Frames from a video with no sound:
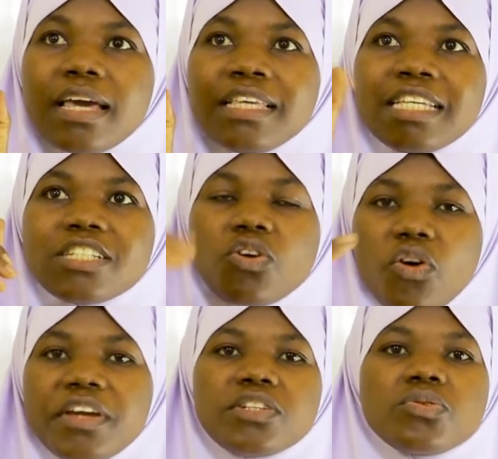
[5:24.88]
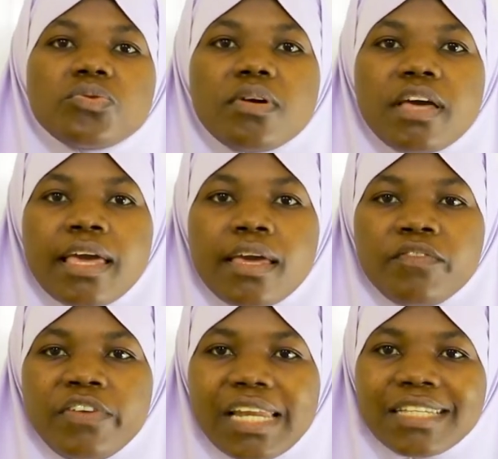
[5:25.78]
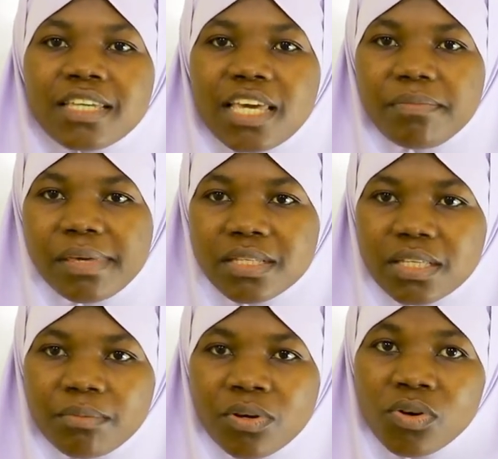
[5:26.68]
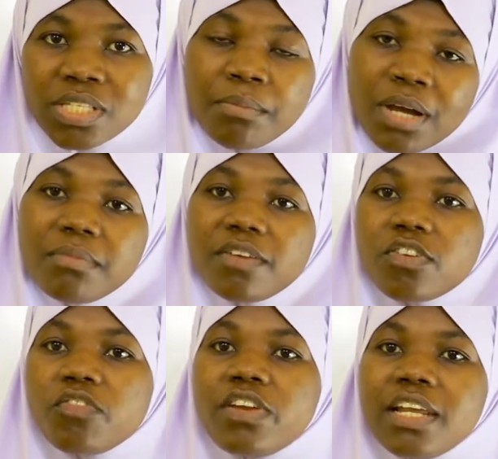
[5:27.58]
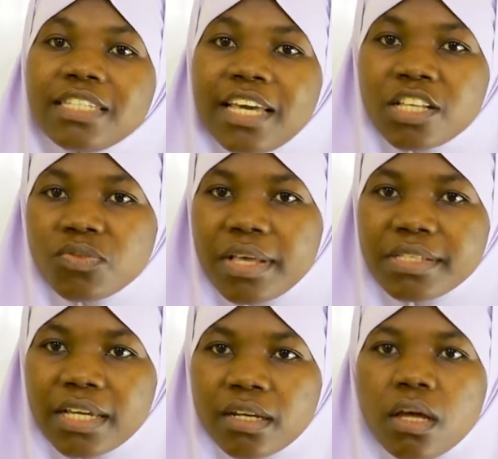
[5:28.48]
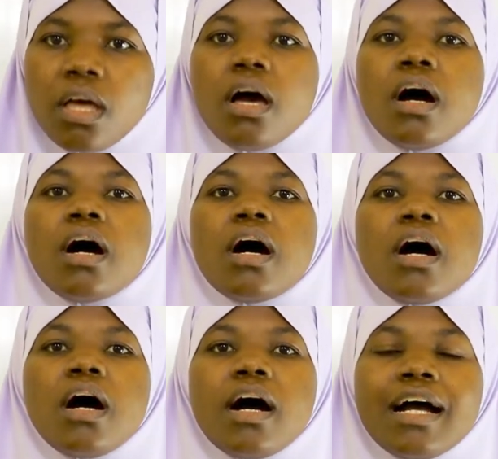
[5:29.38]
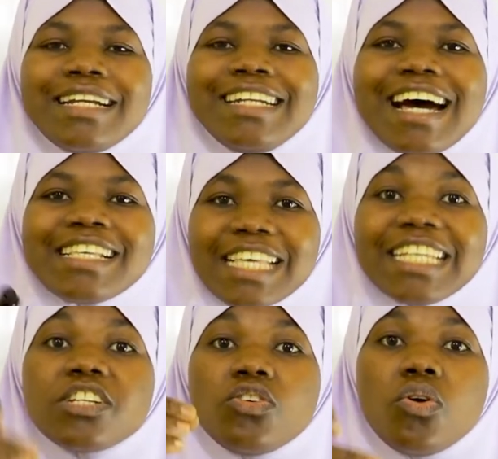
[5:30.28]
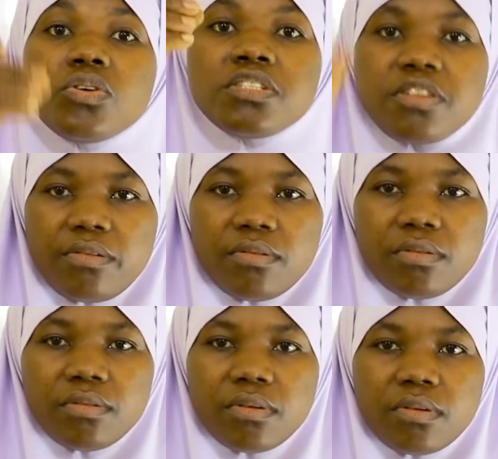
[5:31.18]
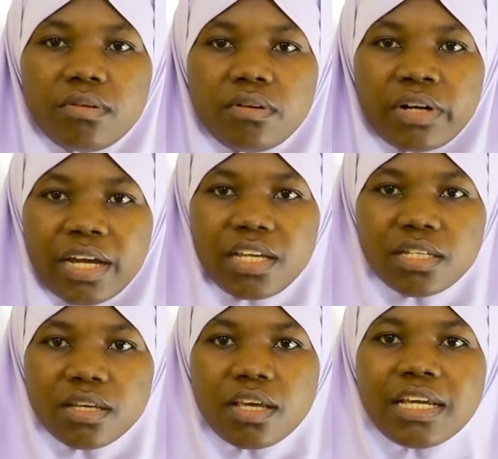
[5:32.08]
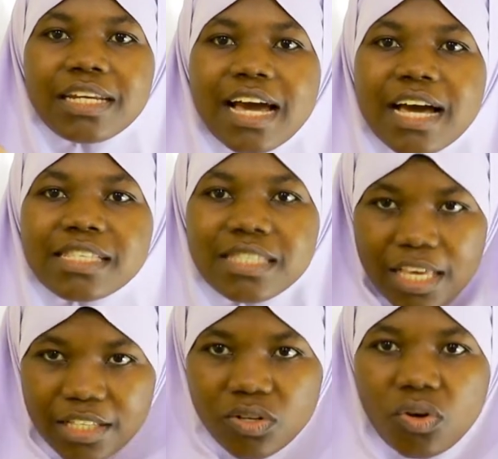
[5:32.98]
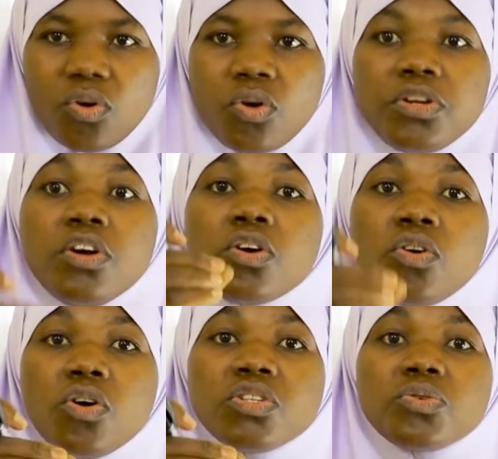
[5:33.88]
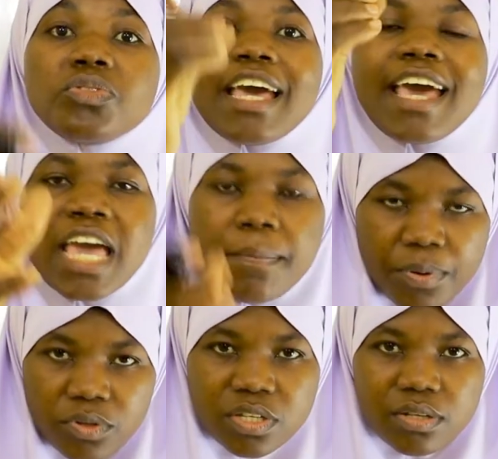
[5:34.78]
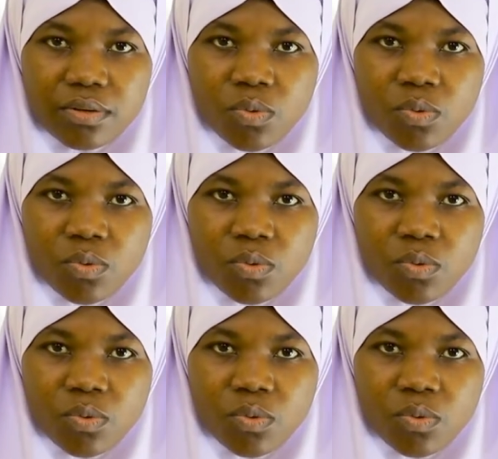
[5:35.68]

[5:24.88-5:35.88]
Is it going to village ABC? Because I'm coming from village XYZ. Does it go to, right? Does this road go to the airport?